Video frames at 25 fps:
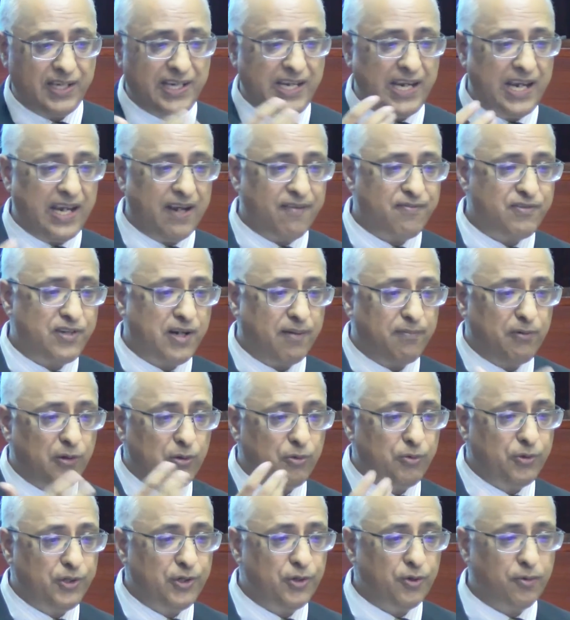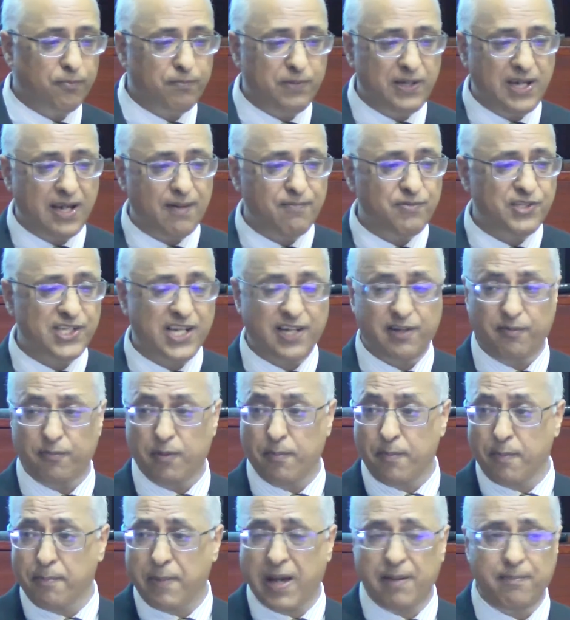KFW,
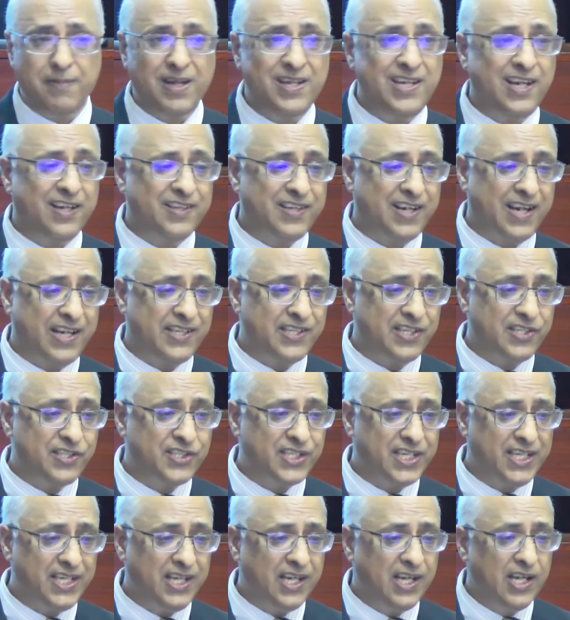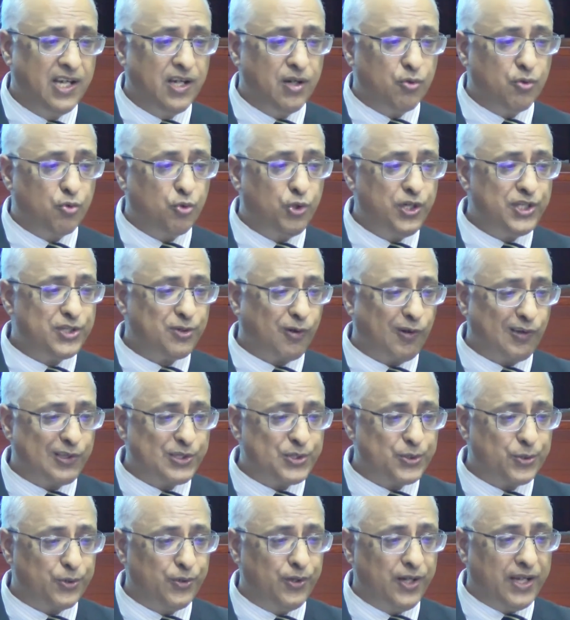BMZ, many other agencies, which
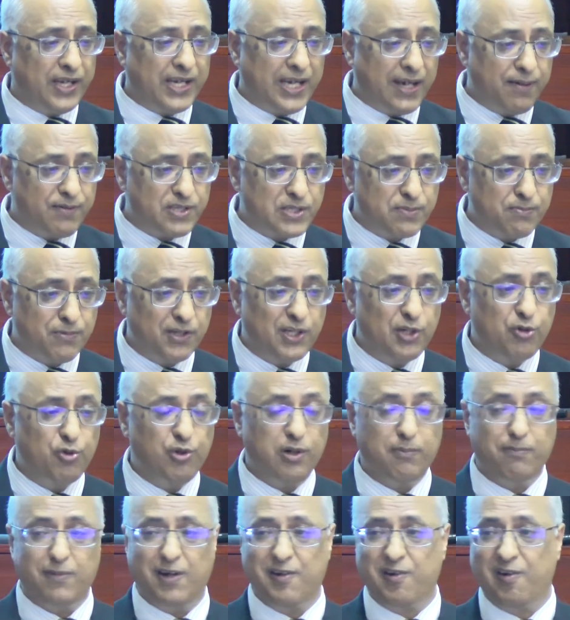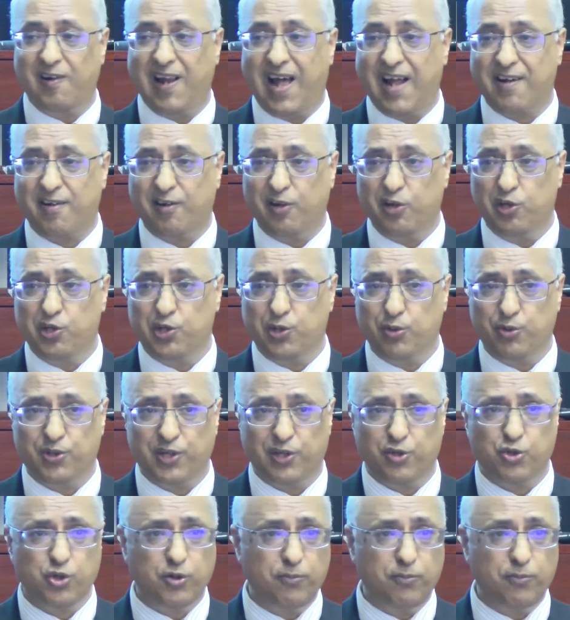also gives money to the multilateral institutions.